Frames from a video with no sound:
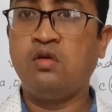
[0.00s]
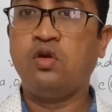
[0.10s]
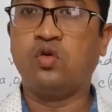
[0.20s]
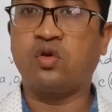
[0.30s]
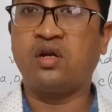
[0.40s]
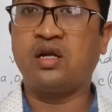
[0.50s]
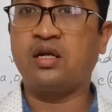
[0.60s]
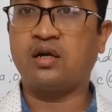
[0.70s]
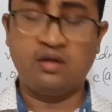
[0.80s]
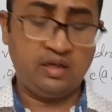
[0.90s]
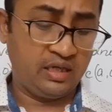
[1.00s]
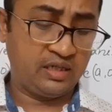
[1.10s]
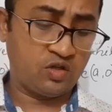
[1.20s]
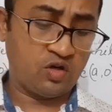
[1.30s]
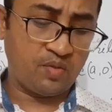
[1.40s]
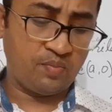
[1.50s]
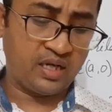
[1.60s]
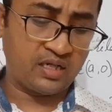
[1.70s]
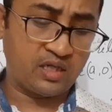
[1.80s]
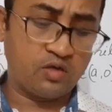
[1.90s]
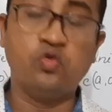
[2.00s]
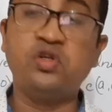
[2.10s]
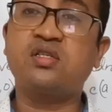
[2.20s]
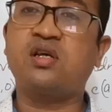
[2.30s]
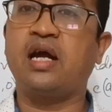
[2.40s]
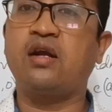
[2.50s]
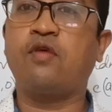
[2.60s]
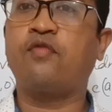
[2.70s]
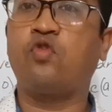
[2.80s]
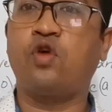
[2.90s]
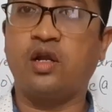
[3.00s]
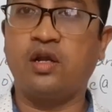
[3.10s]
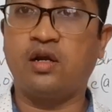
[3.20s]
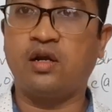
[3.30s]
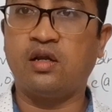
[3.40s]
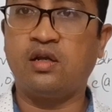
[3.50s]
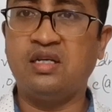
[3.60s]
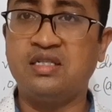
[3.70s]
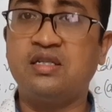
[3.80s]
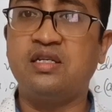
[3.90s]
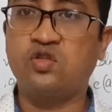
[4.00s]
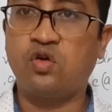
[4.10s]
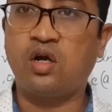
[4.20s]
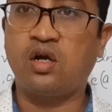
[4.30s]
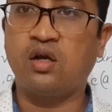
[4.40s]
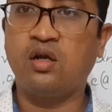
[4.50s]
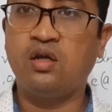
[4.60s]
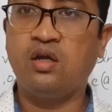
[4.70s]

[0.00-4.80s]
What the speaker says: Look here, it is not mentioned which kind of quadrilateral. Is it square?